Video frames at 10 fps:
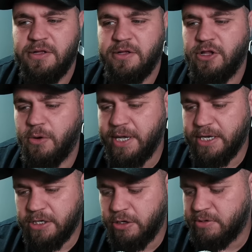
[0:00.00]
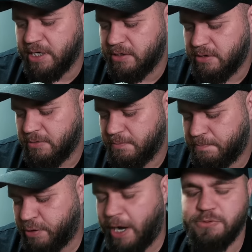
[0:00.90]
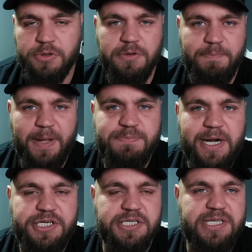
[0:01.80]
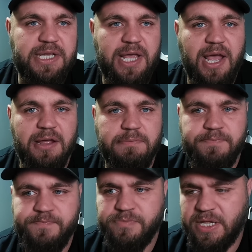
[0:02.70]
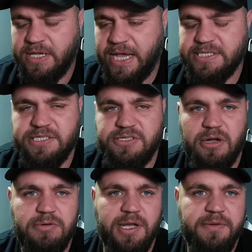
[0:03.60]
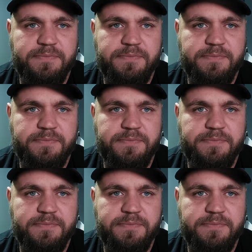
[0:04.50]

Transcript: You know, including perhaps one of the best managers in the game, in Casey Stoney.